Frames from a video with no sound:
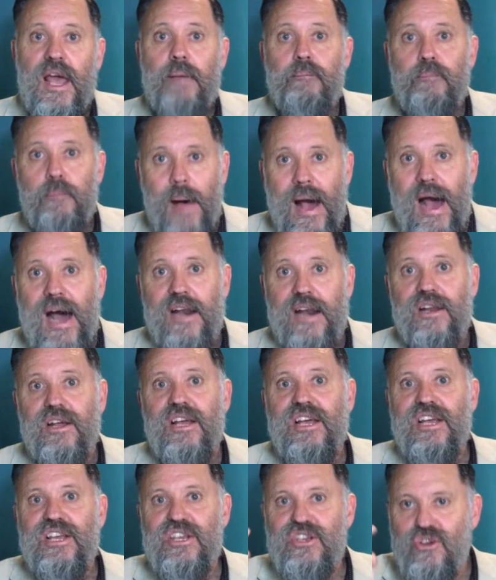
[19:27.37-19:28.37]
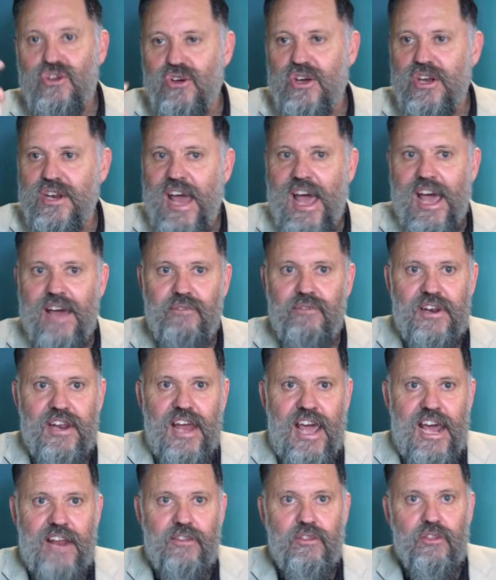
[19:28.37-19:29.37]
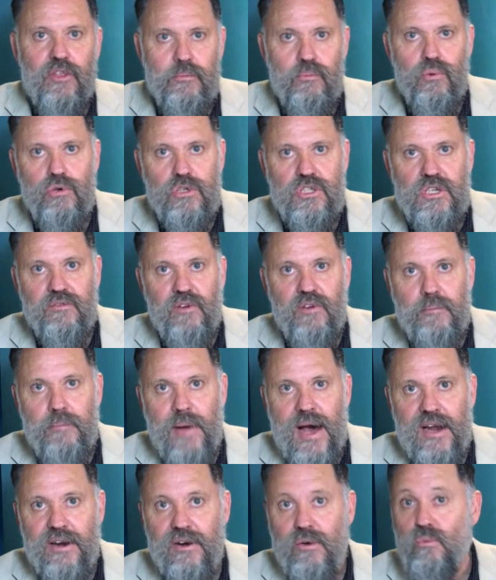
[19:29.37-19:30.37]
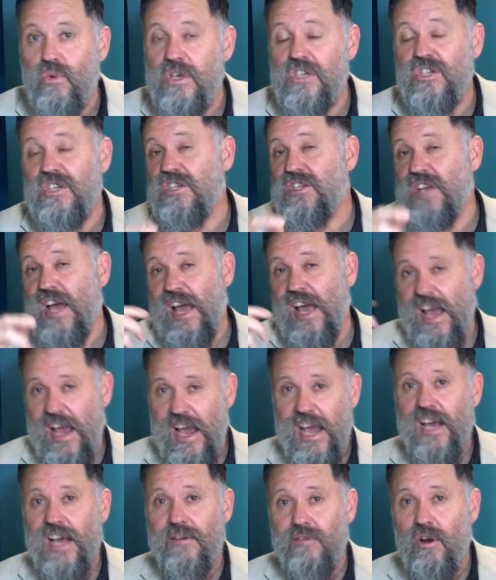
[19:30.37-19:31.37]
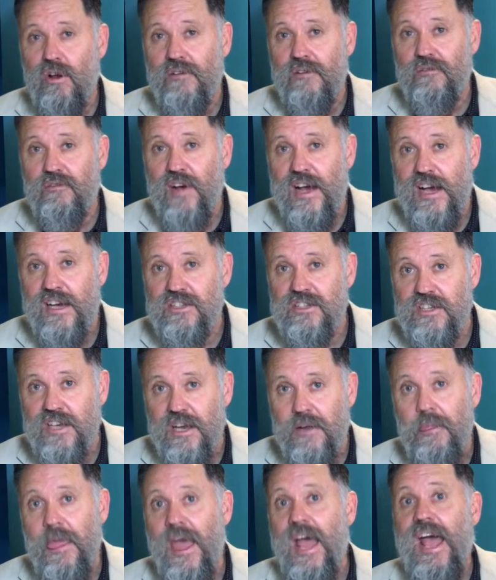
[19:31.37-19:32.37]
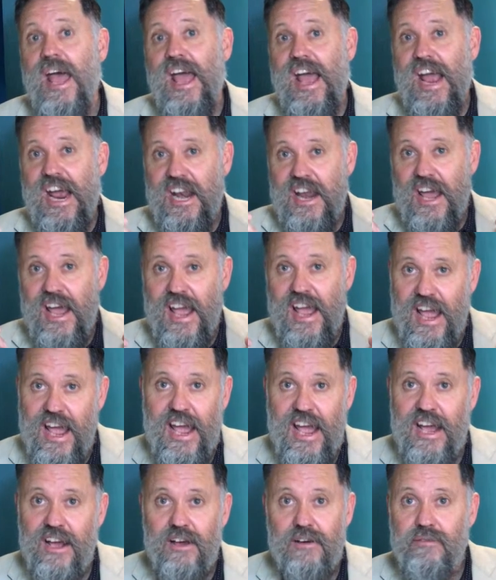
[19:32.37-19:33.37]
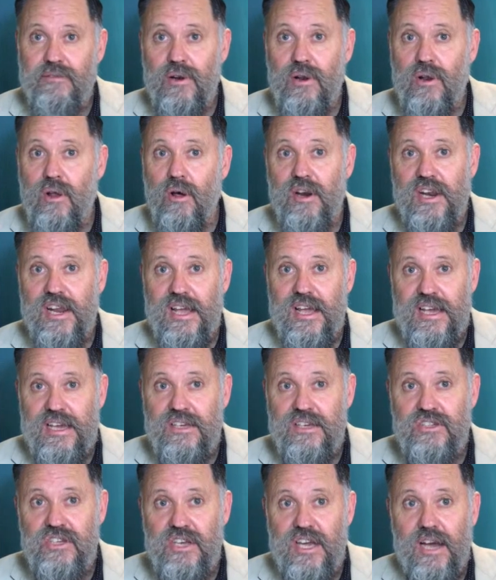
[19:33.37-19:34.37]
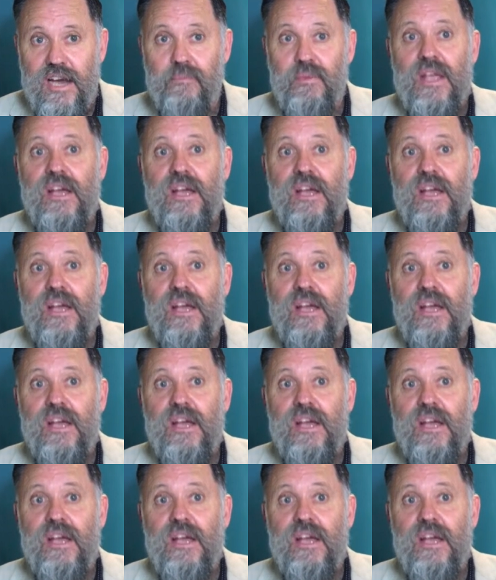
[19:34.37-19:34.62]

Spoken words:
But you can have it at the push of a button, which is a heck of a lot faster and a heck of a lot easier.